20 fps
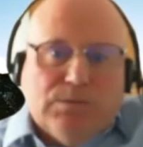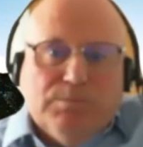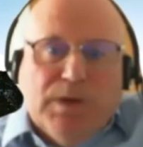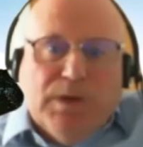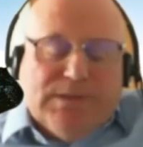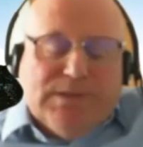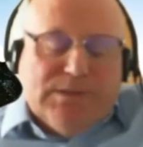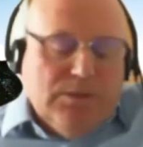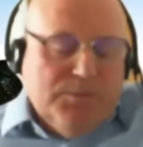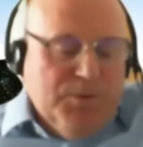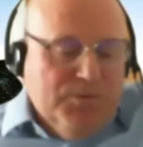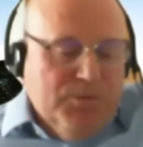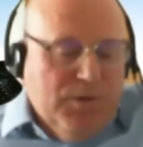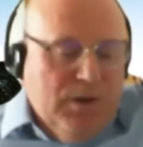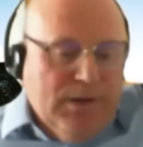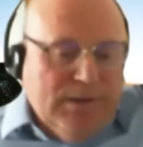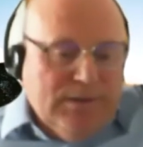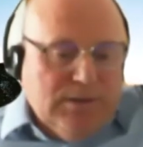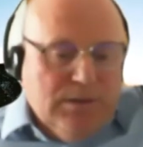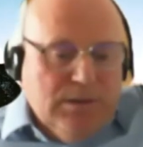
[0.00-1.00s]
my
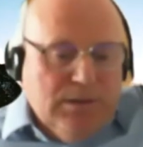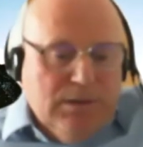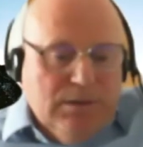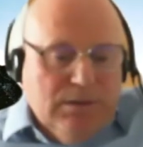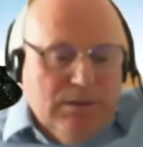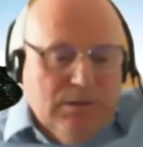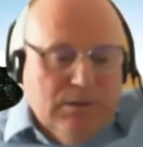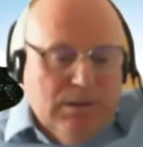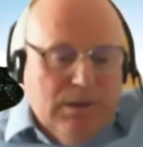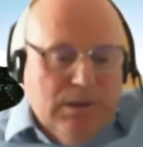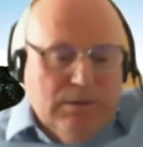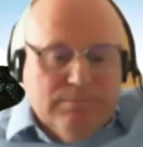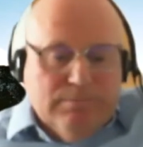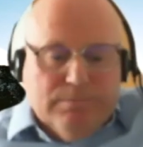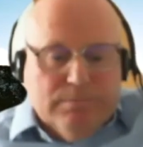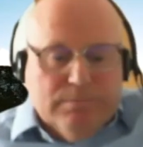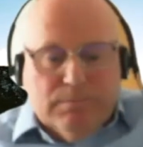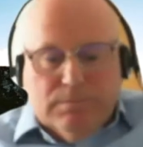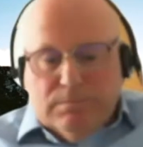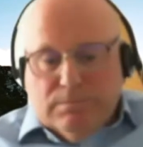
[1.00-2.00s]
supervisor um,